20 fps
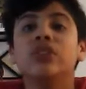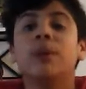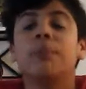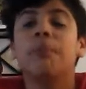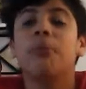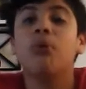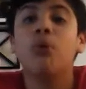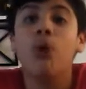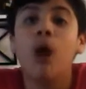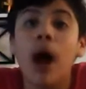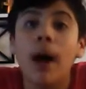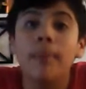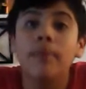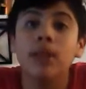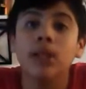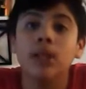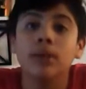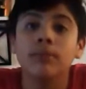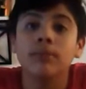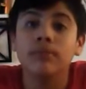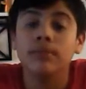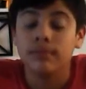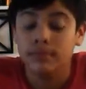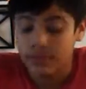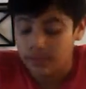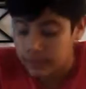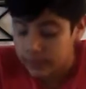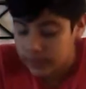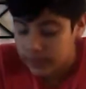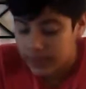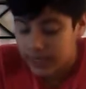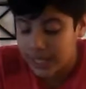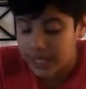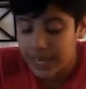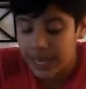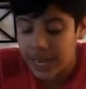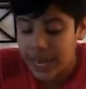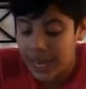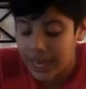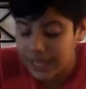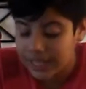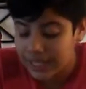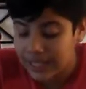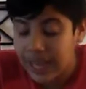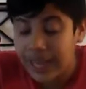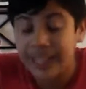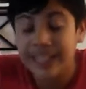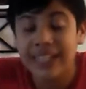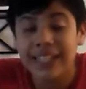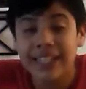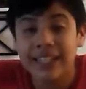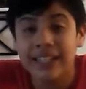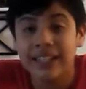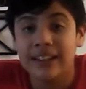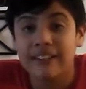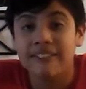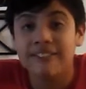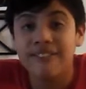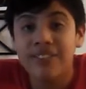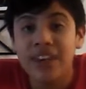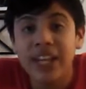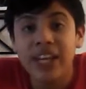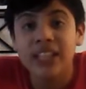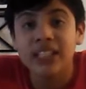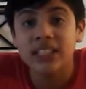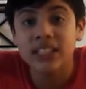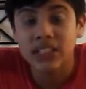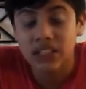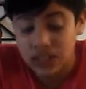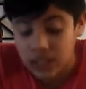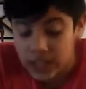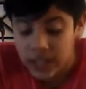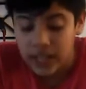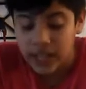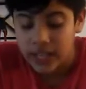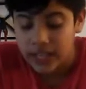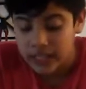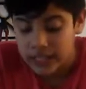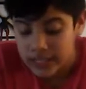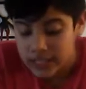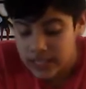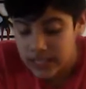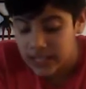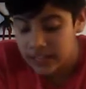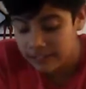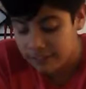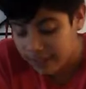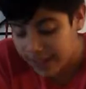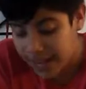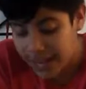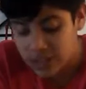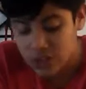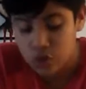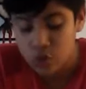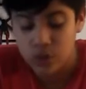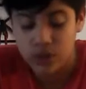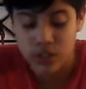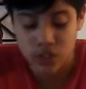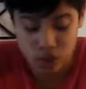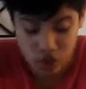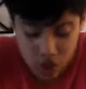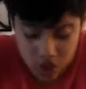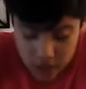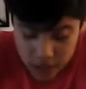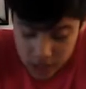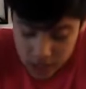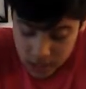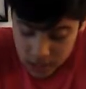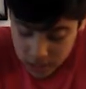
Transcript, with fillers: there was a problem that I had, I needed a fix to see if I had to return